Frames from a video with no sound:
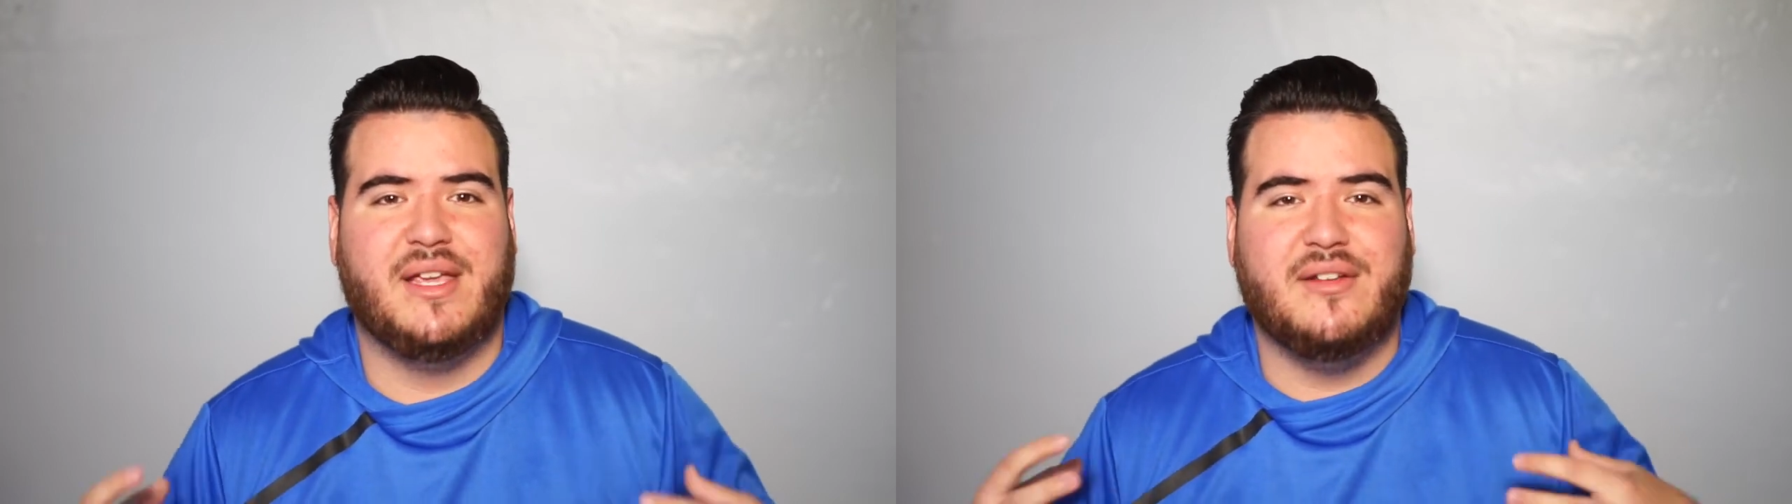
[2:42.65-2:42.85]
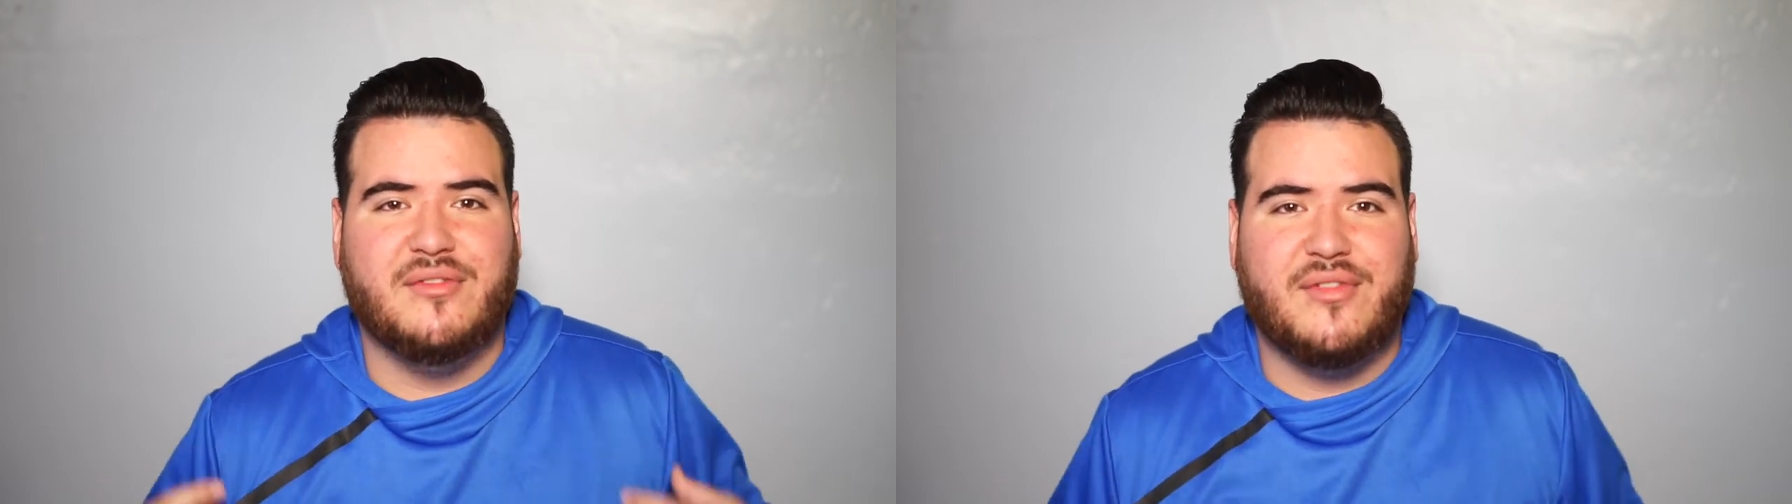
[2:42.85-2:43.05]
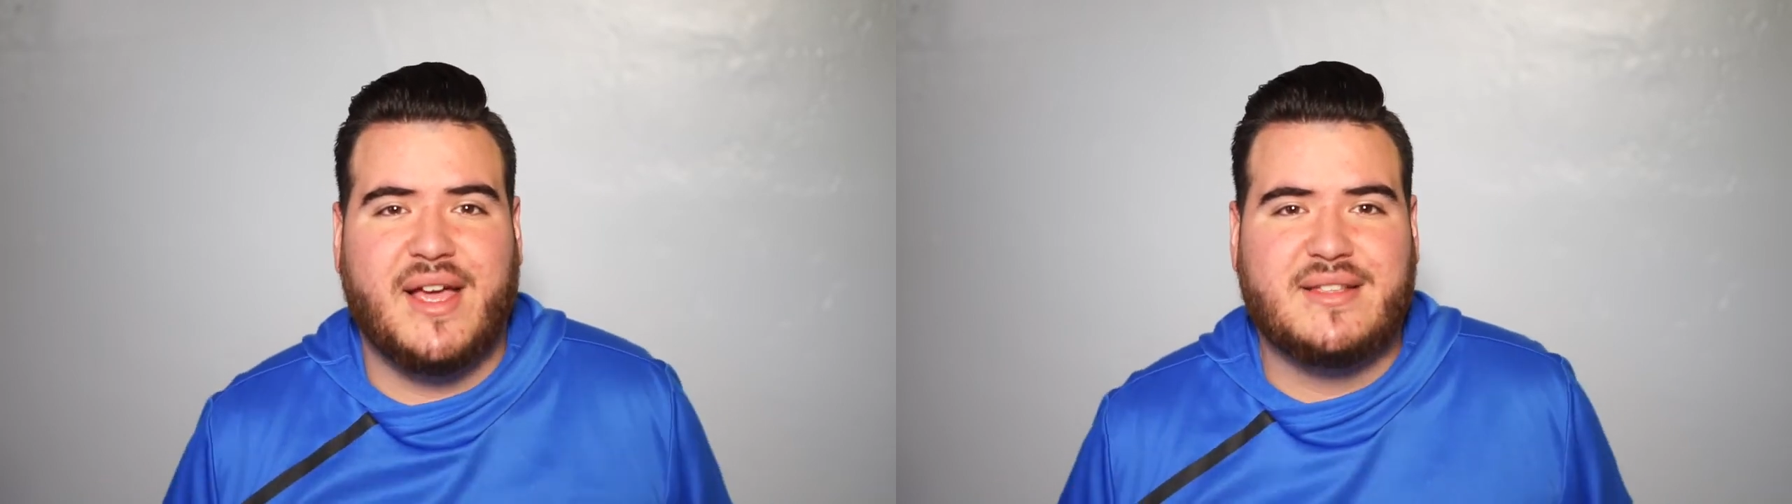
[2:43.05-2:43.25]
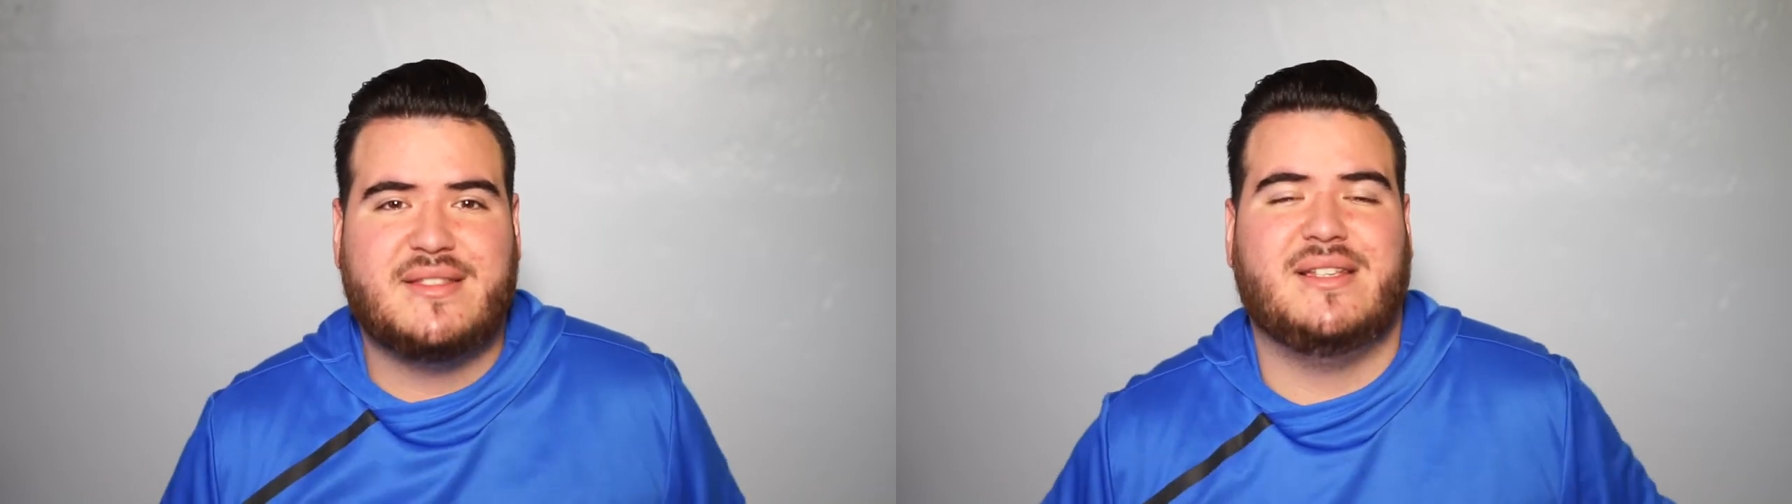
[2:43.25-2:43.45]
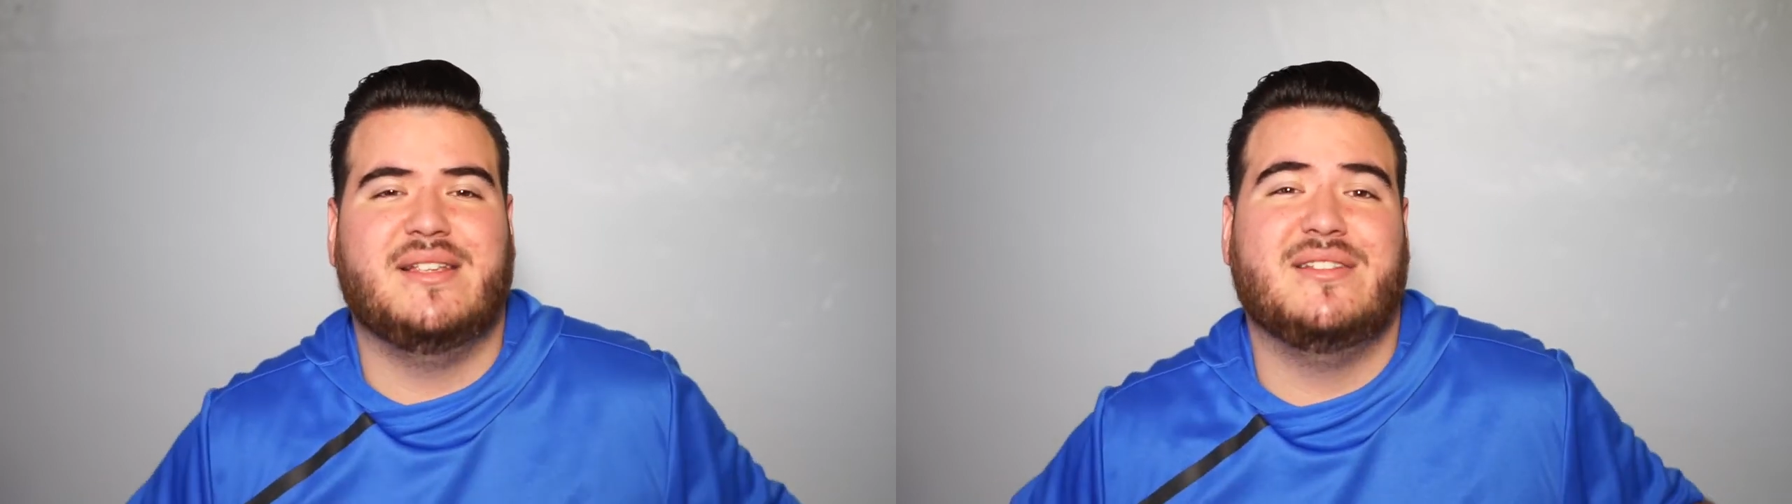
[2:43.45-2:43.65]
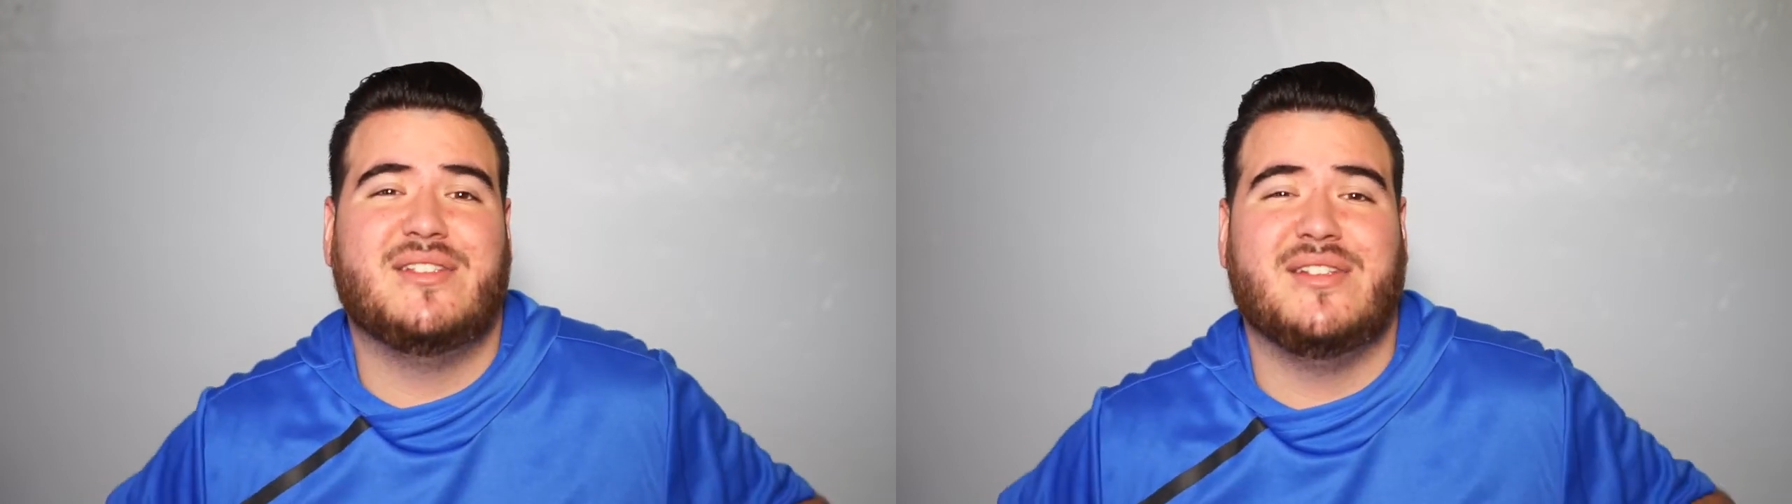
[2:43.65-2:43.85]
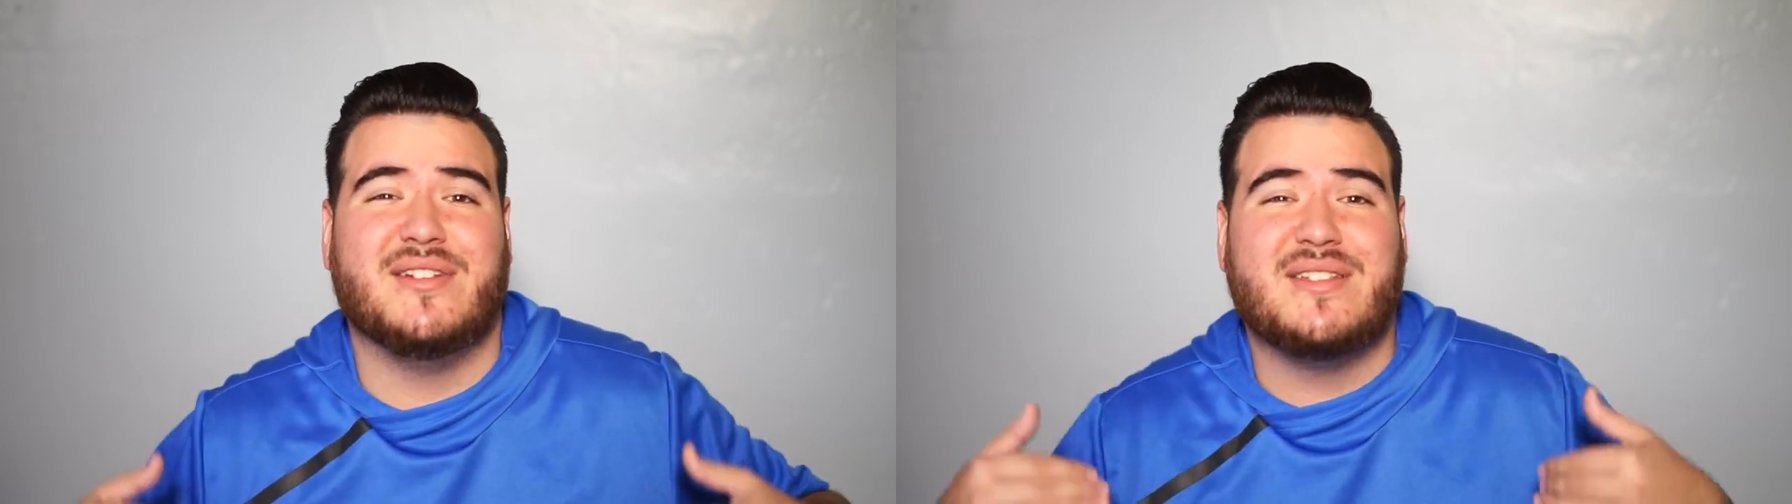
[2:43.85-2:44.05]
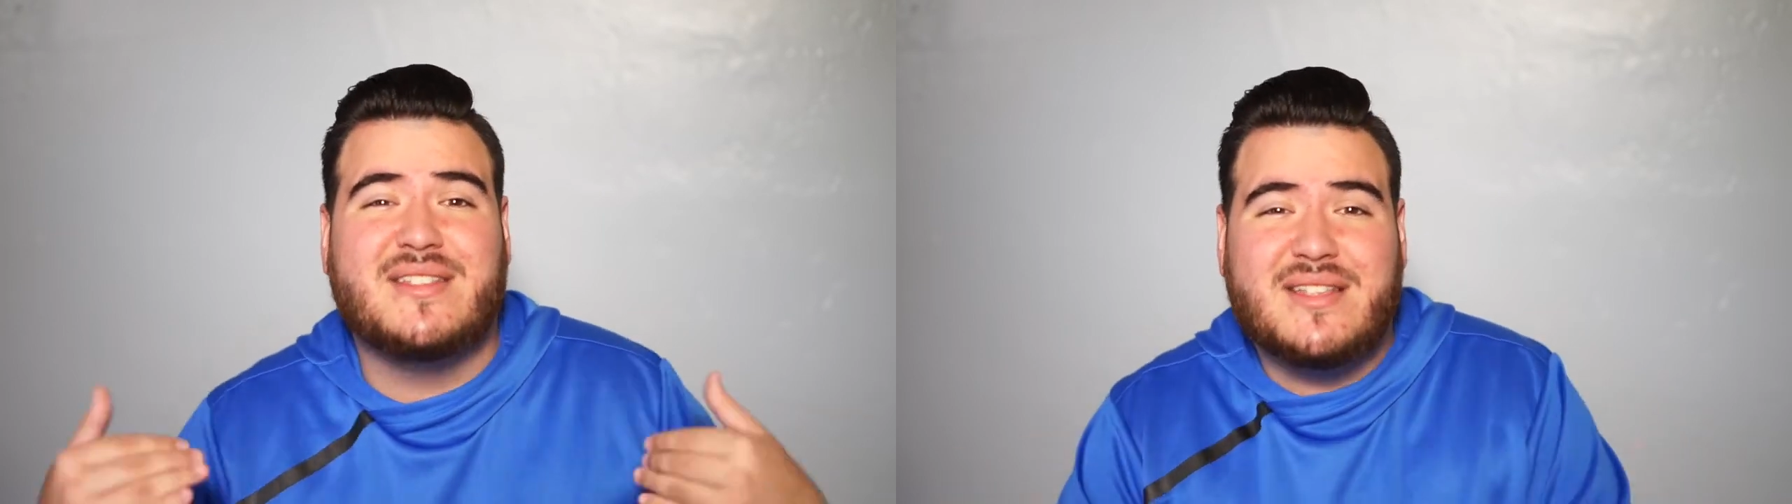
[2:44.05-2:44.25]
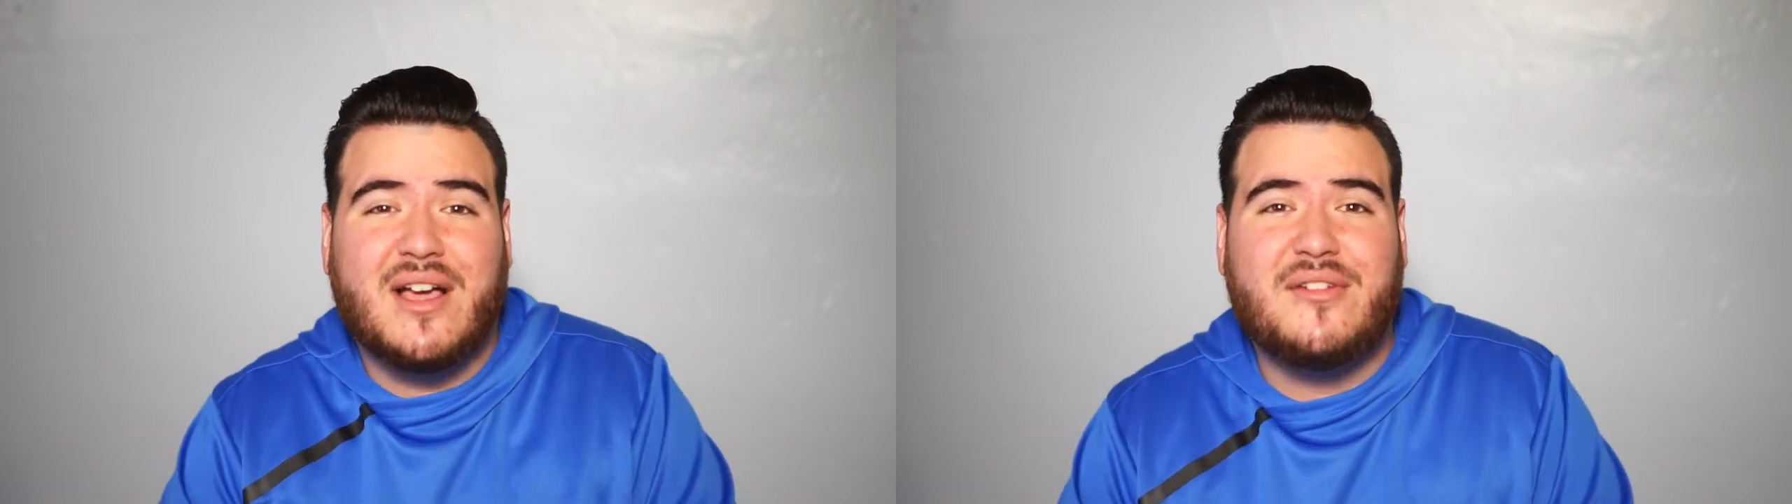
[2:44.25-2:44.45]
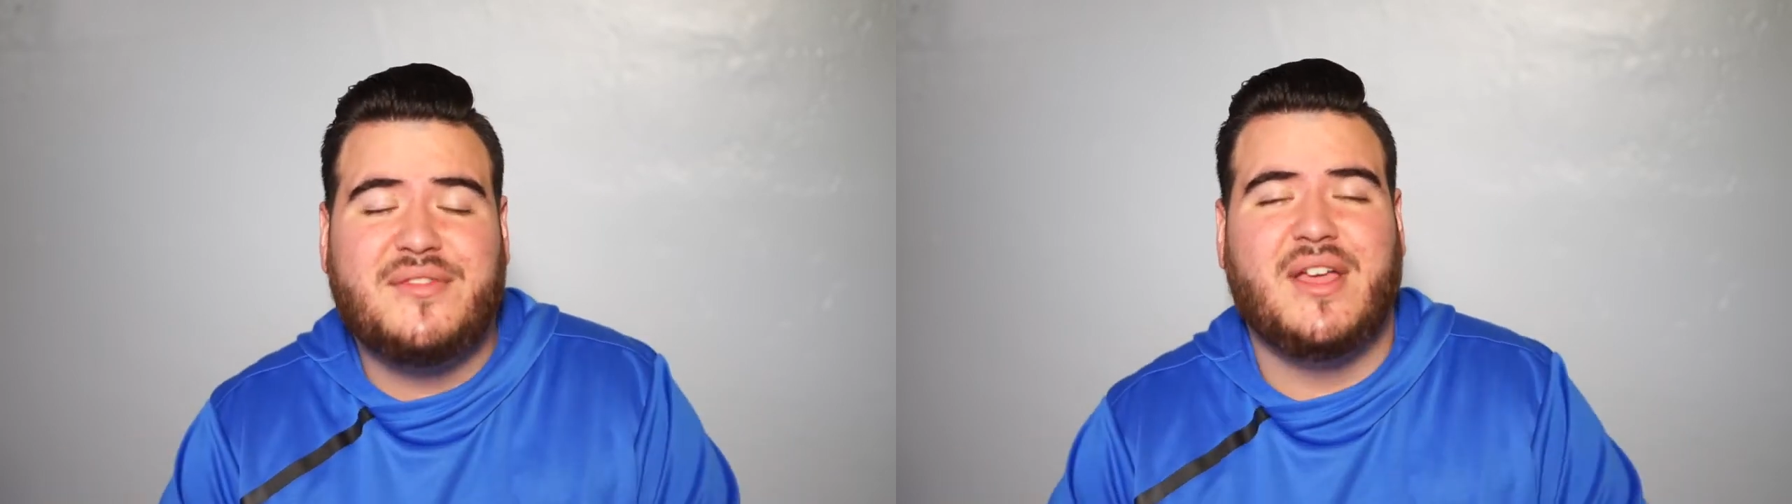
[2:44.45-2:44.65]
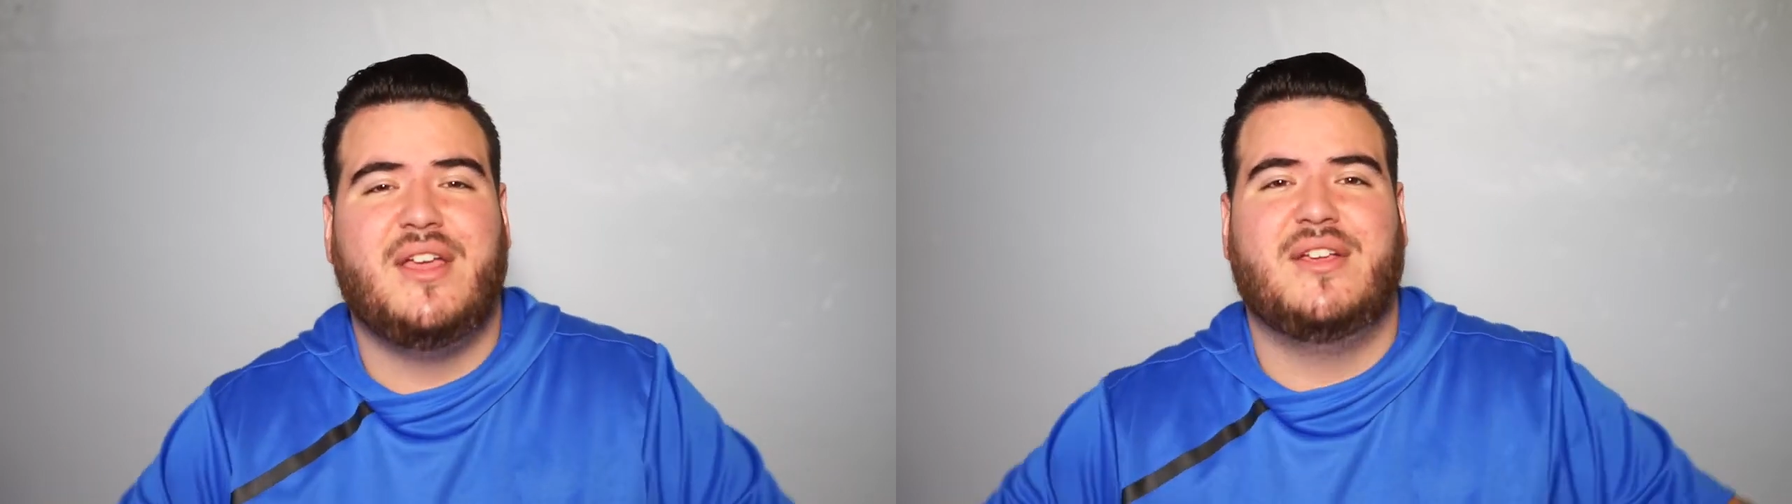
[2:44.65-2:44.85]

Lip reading: Invest into yourself